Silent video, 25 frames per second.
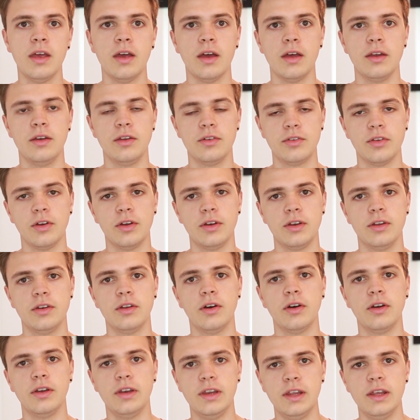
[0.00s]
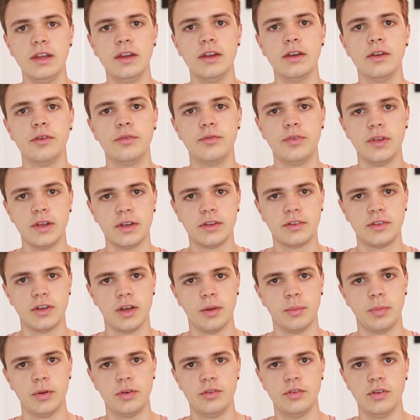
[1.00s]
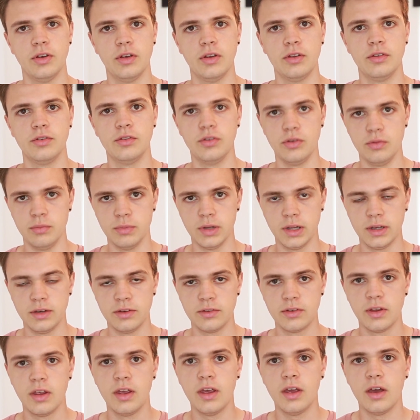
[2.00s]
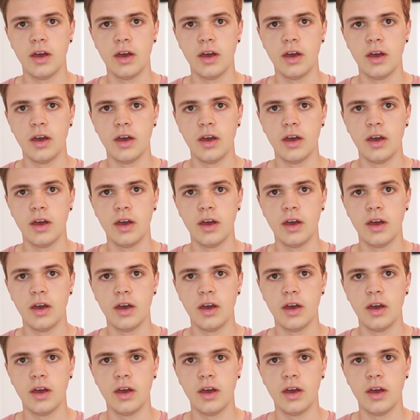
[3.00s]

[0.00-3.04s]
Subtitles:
and decided I needed a fixed aperture zoom lens.